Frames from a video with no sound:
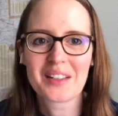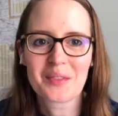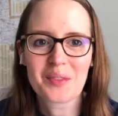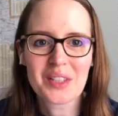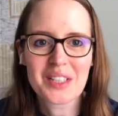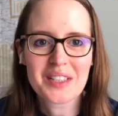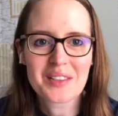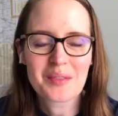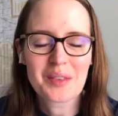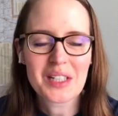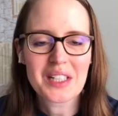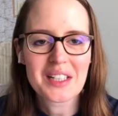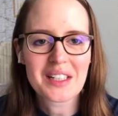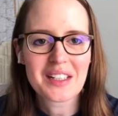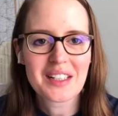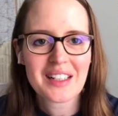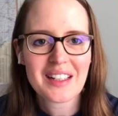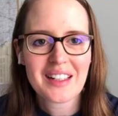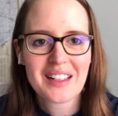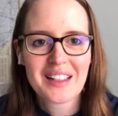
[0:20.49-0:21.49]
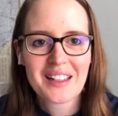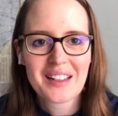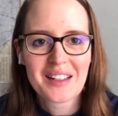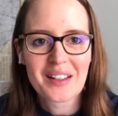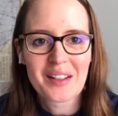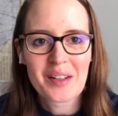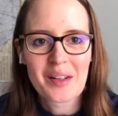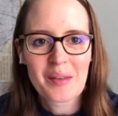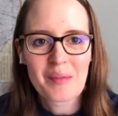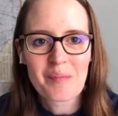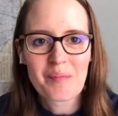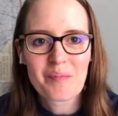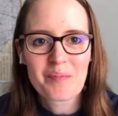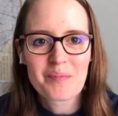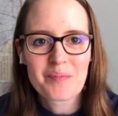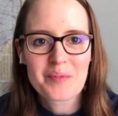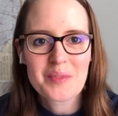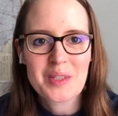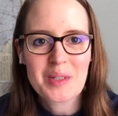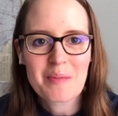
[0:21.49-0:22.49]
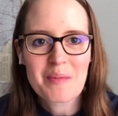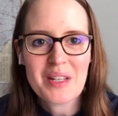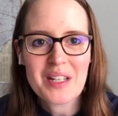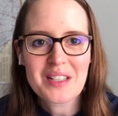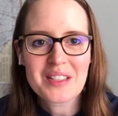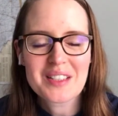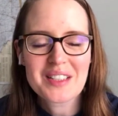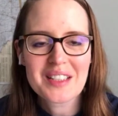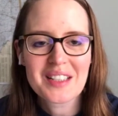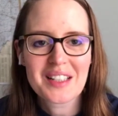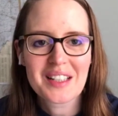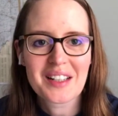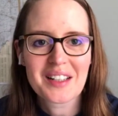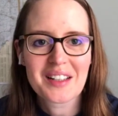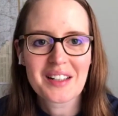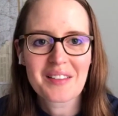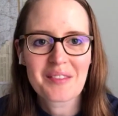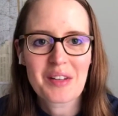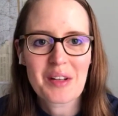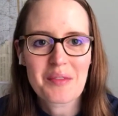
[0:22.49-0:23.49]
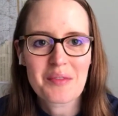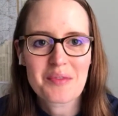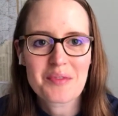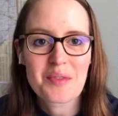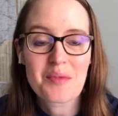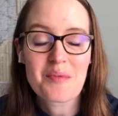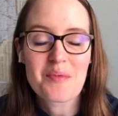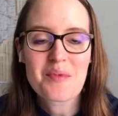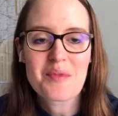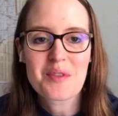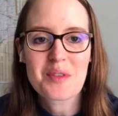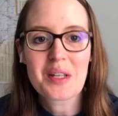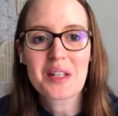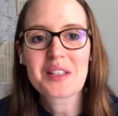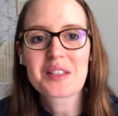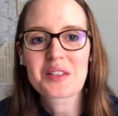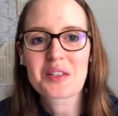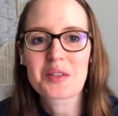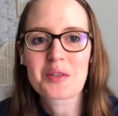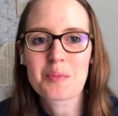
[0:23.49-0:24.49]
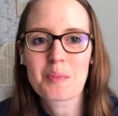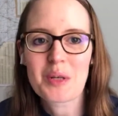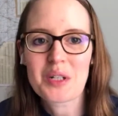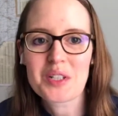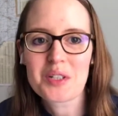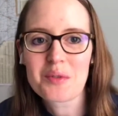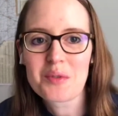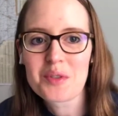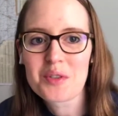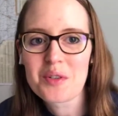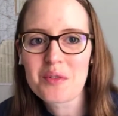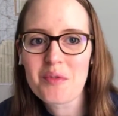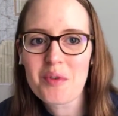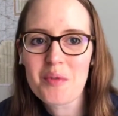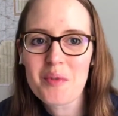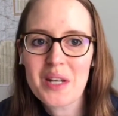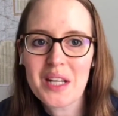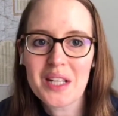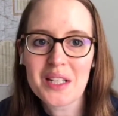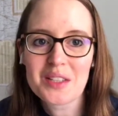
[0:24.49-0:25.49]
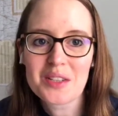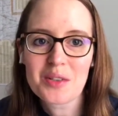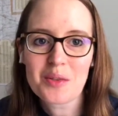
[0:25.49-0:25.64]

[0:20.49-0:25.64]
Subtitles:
We did some things that are especially reserved for weekends.